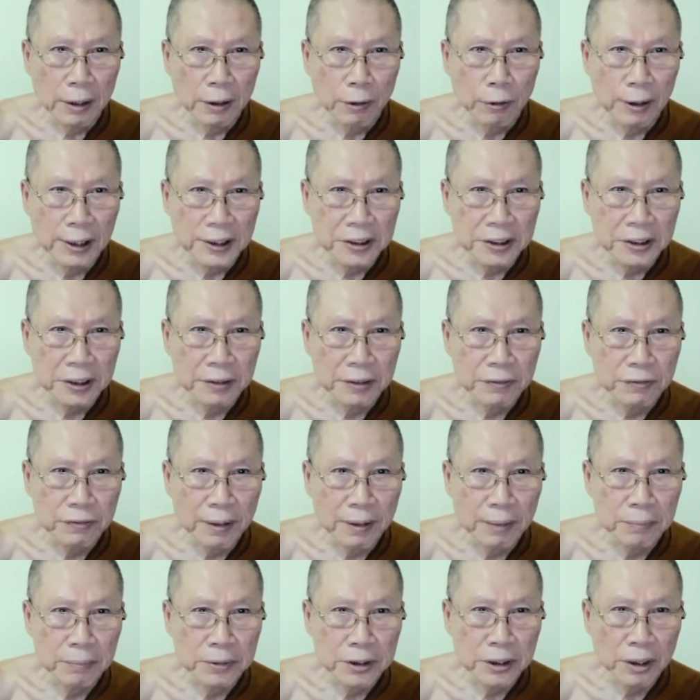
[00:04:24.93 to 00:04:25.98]
Question
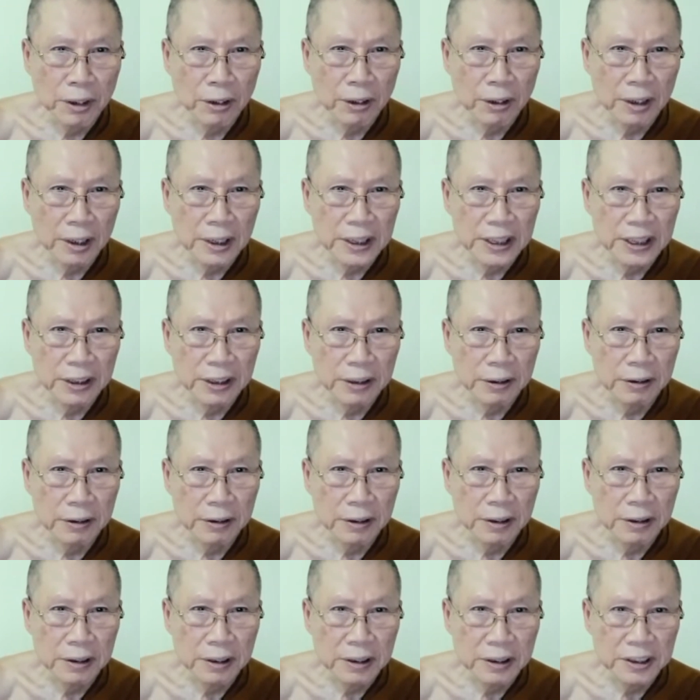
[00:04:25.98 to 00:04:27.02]
from Chong
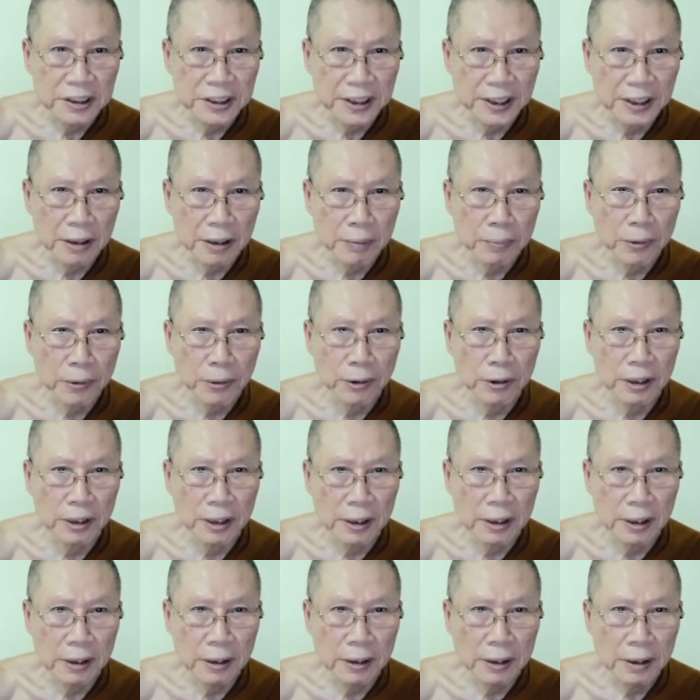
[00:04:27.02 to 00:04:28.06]
Yeo,
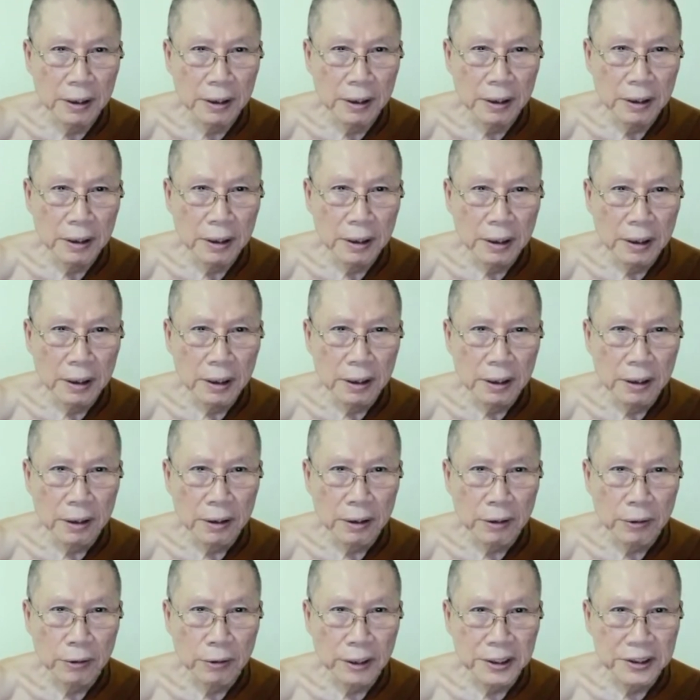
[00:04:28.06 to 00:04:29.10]
Singapore.
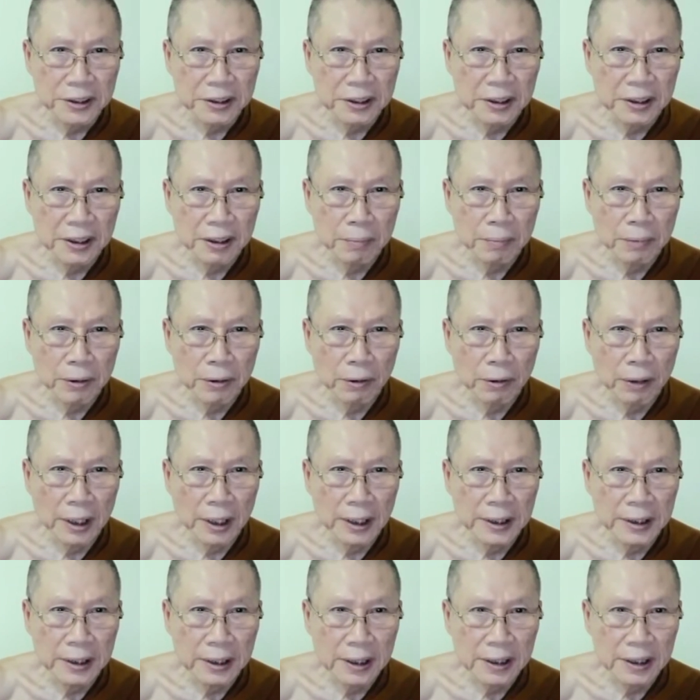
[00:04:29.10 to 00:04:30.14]
Question number
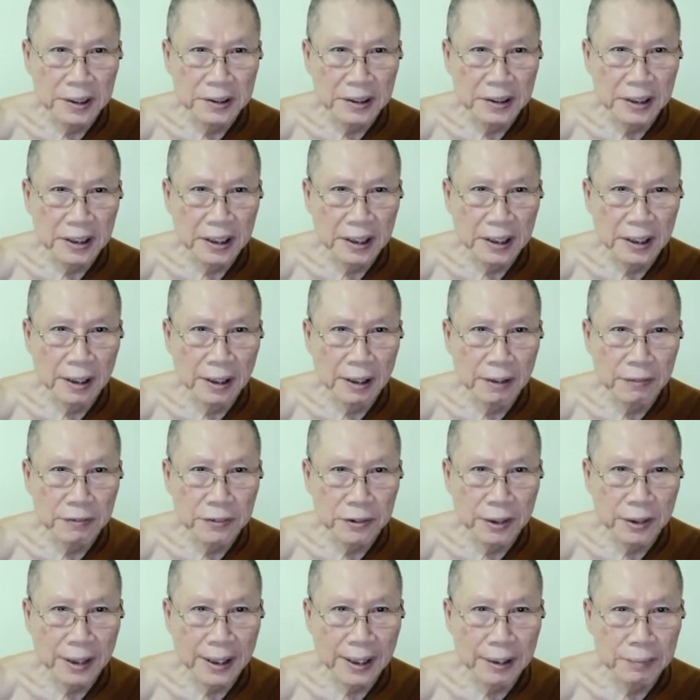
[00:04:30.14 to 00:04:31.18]
1, is it enough
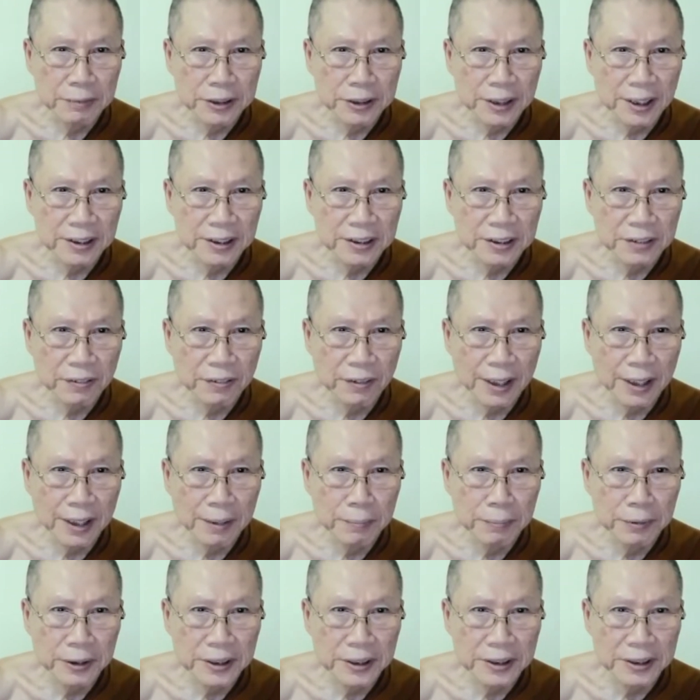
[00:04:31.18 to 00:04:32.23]
to have just
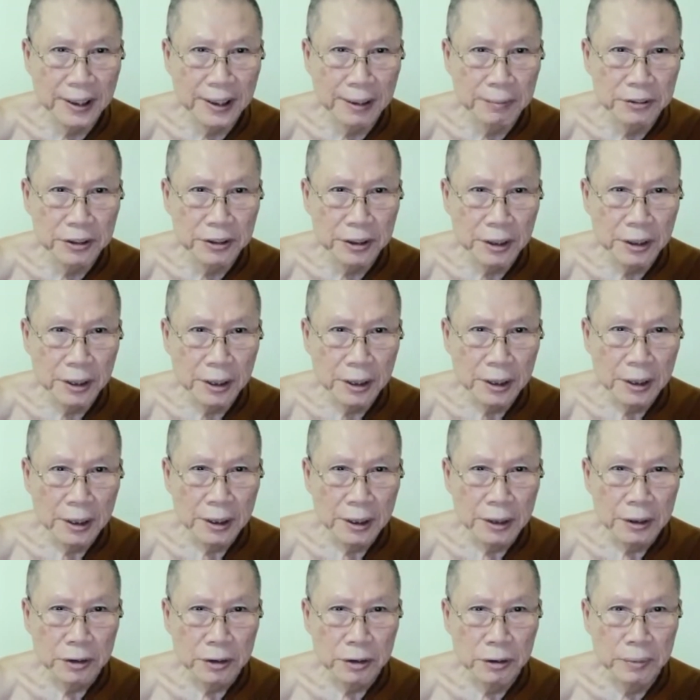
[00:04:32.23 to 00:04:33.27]
5 precepts
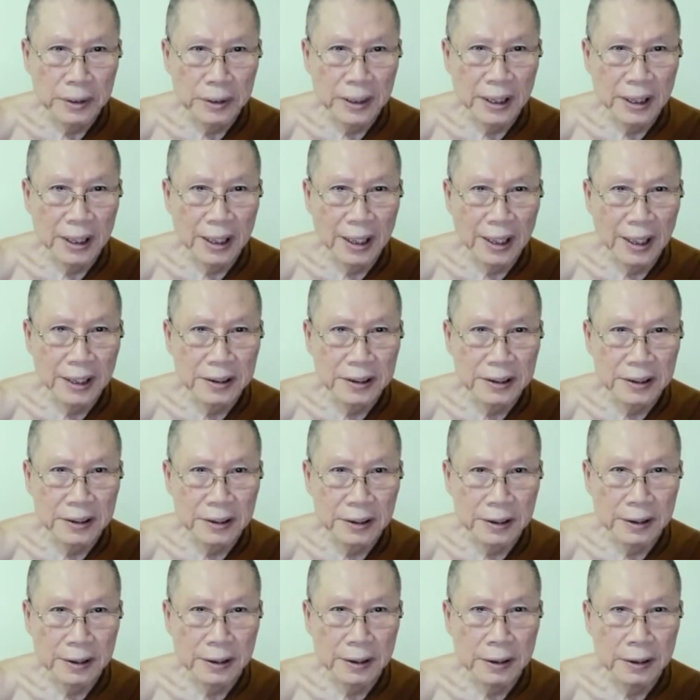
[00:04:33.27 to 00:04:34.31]
to be
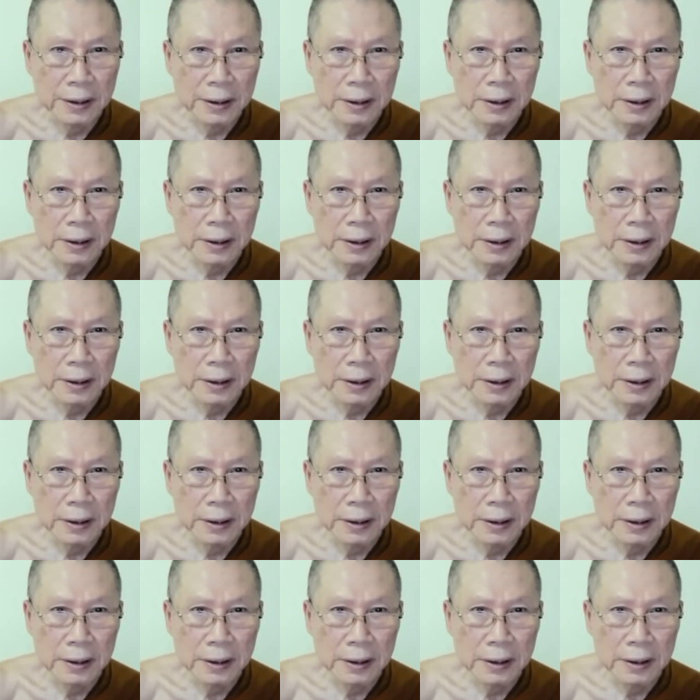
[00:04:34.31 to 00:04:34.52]
enlightened?